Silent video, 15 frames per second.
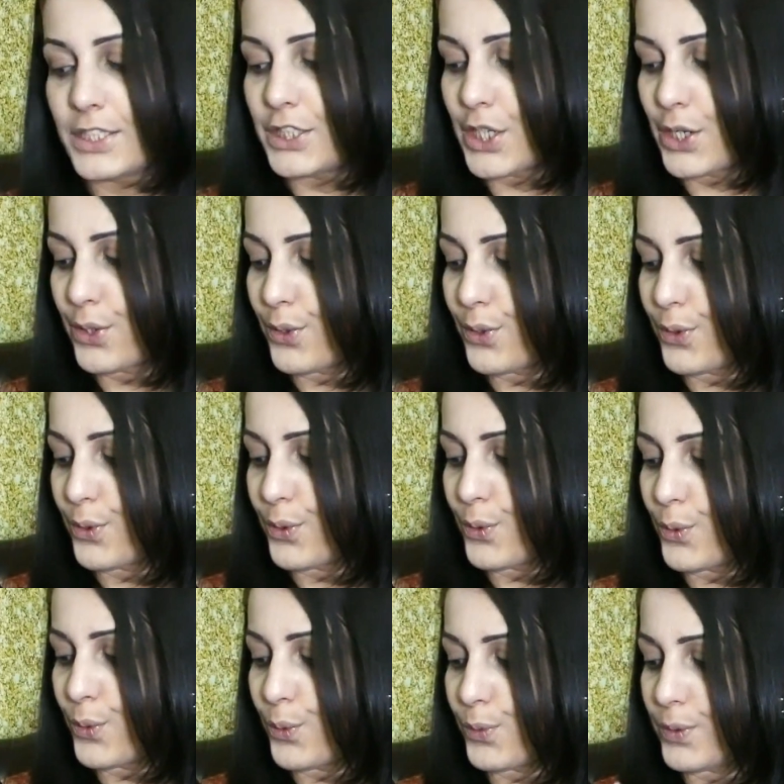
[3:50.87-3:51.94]

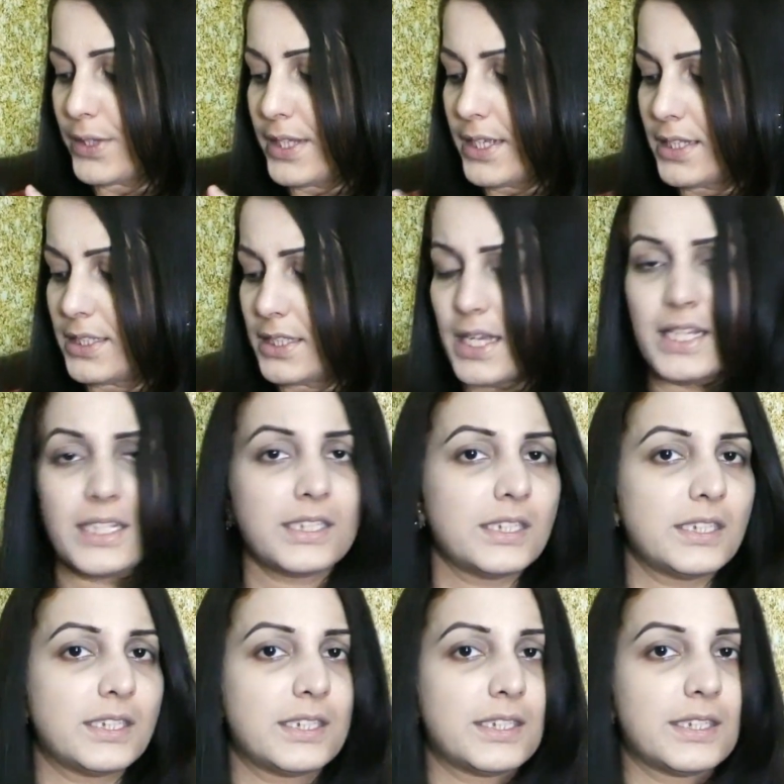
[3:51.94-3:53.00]
So this
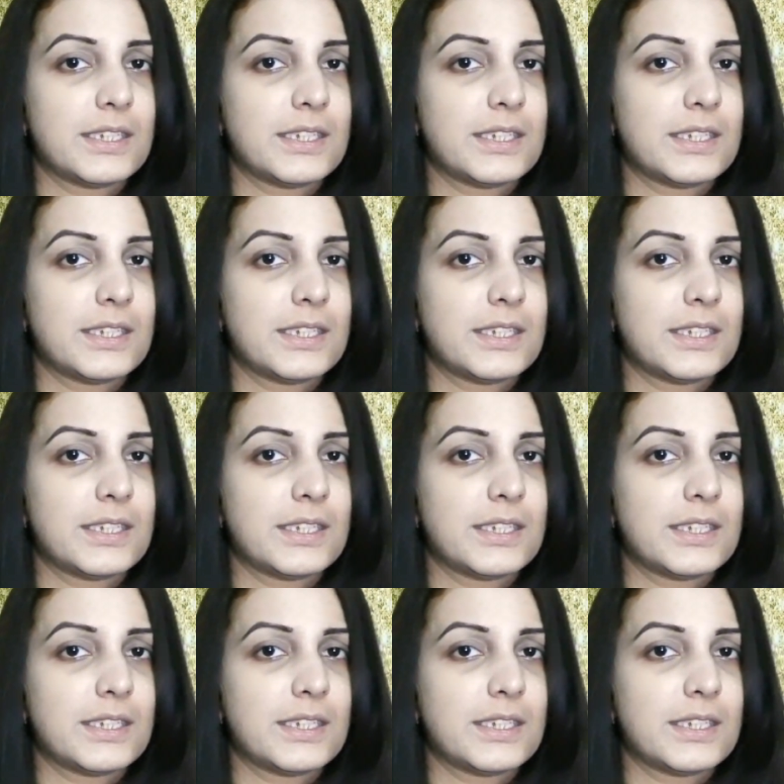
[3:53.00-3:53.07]
is